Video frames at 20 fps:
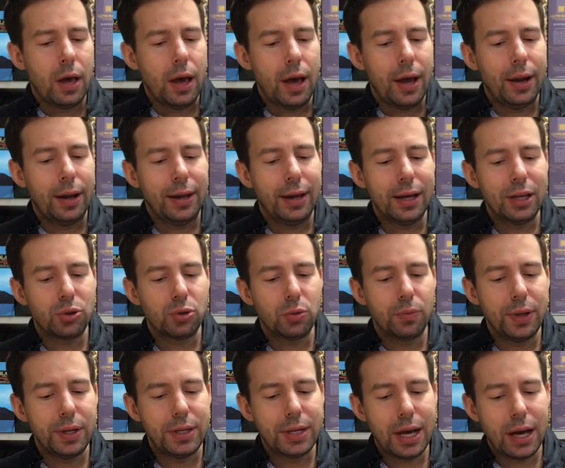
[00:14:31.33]
and I guess we'll
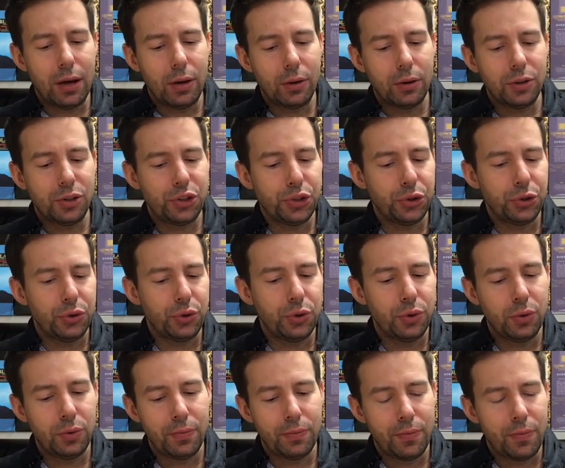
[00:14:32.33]
be down
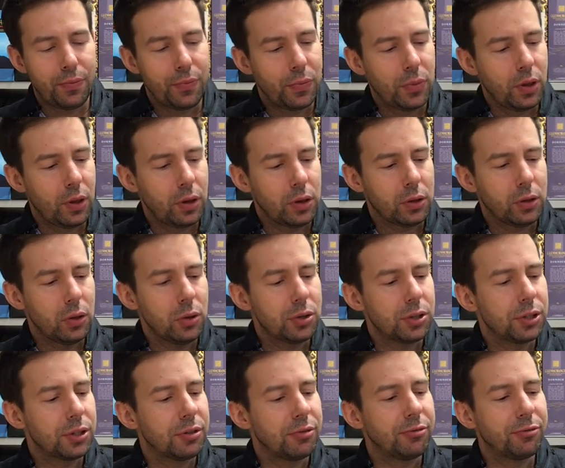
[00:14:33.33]
to
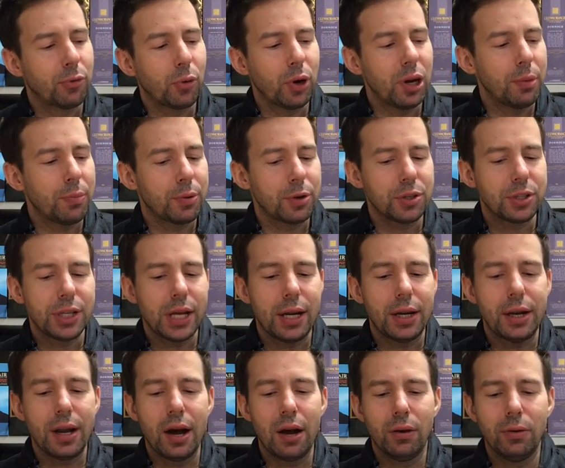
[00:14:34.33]
closer to
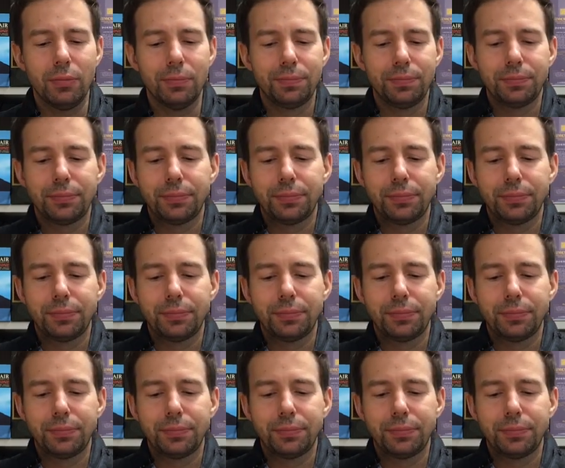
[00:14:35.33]
40% now.